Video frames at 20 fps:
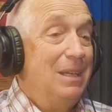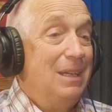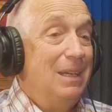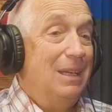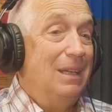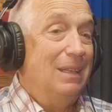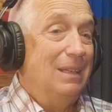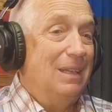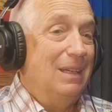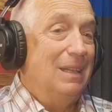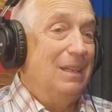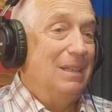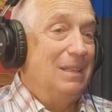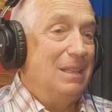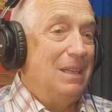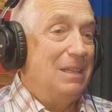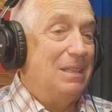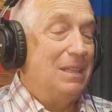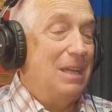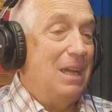
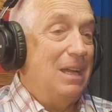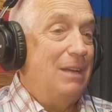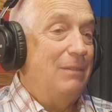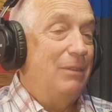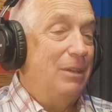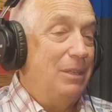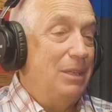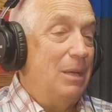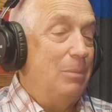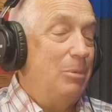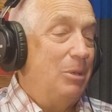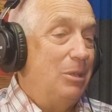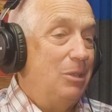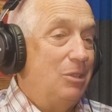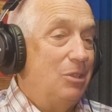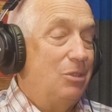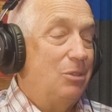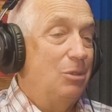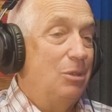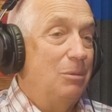it's kind of a
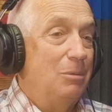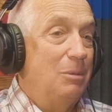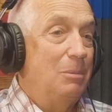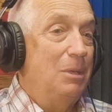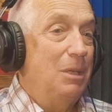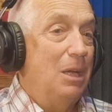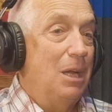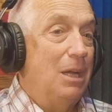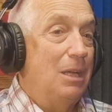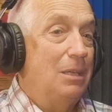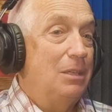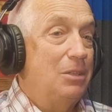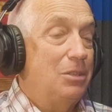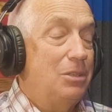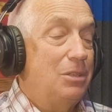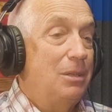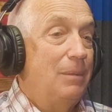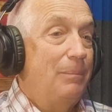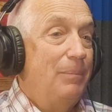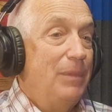nebulous term, to be honest,